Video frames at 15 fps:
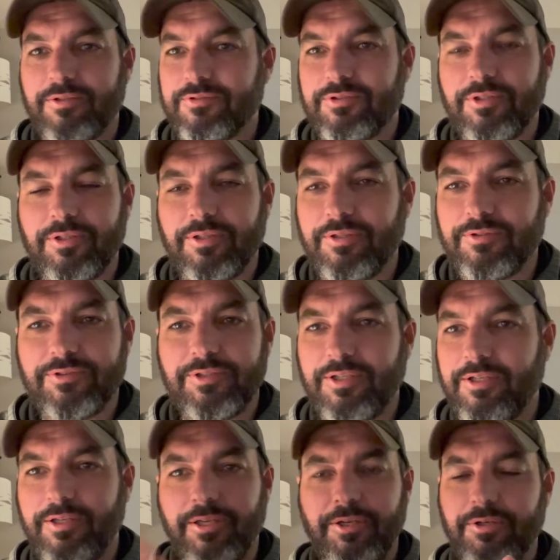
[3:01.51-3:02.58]
See
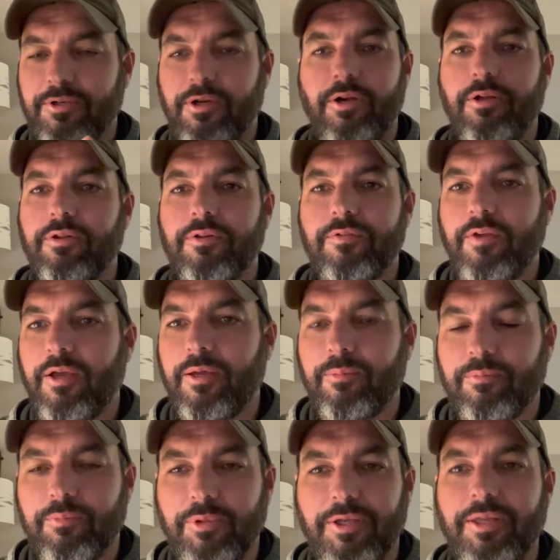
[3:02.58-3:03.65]
it here all the
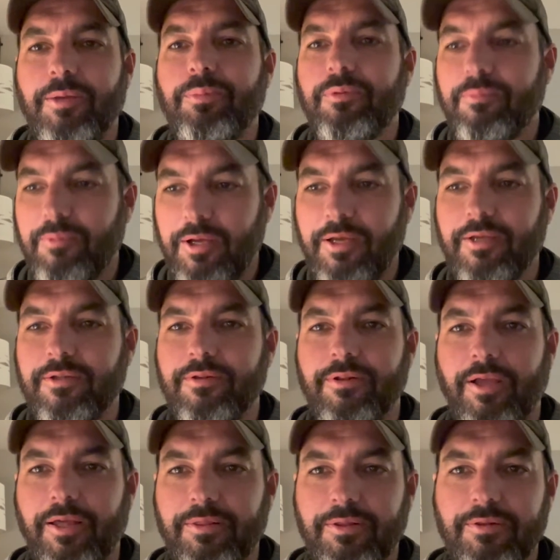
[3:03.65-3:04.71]
time. But keep in mind,
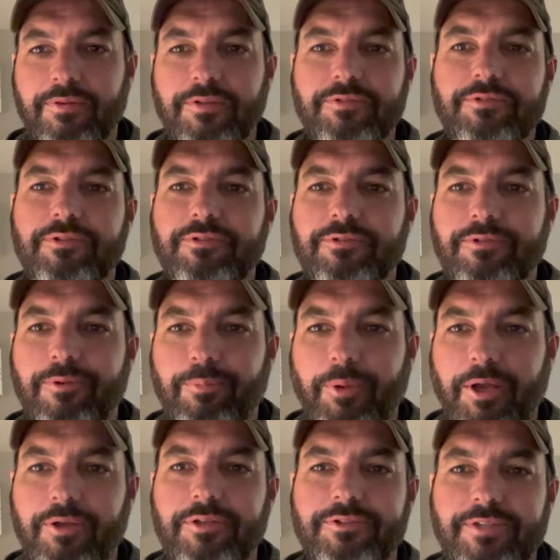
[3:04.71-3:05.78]
I think this is
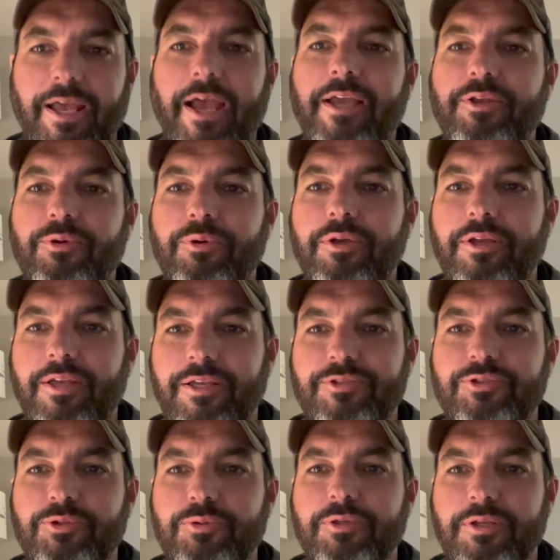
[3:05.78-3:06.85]
about as accurate
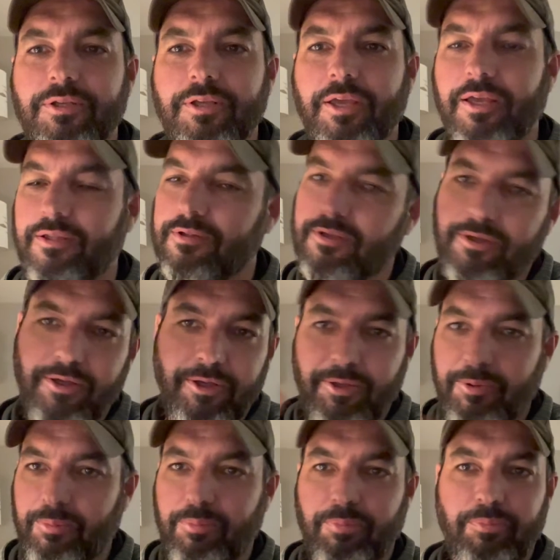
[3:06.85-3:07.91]
as you can get.
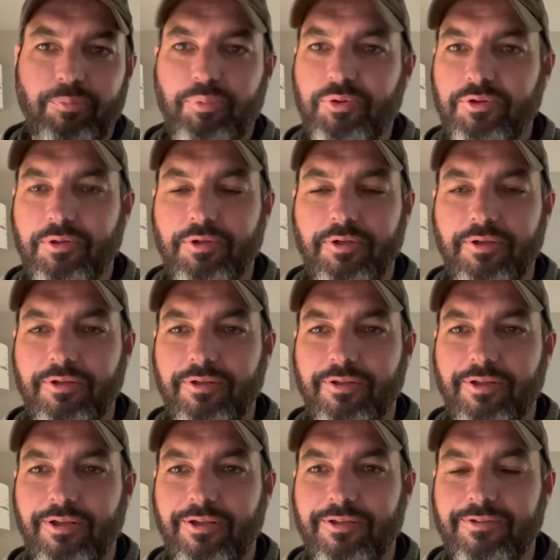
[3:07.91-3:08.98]
Put
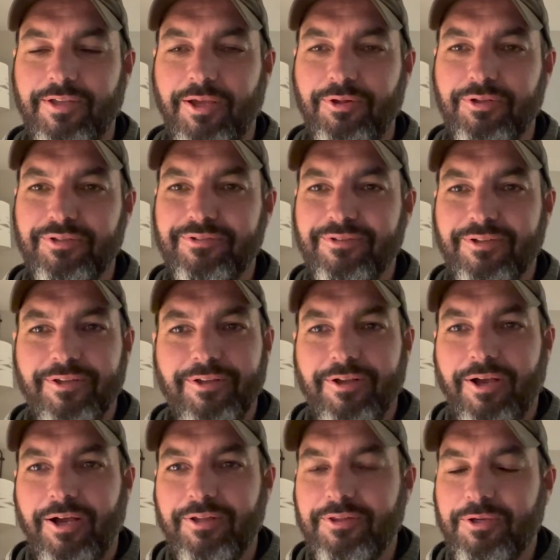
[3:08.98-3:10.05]
the Talon
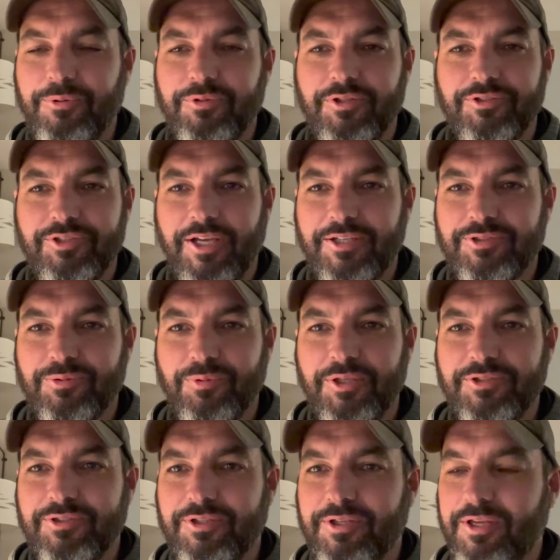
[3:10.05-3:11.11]
on there with the Jackson
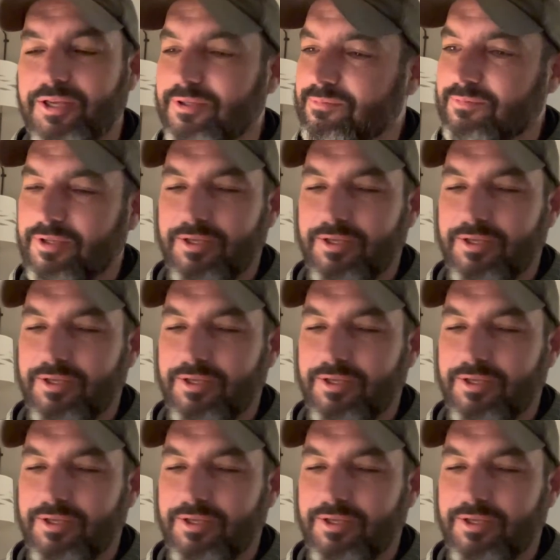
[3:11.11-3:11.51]
Racing kit,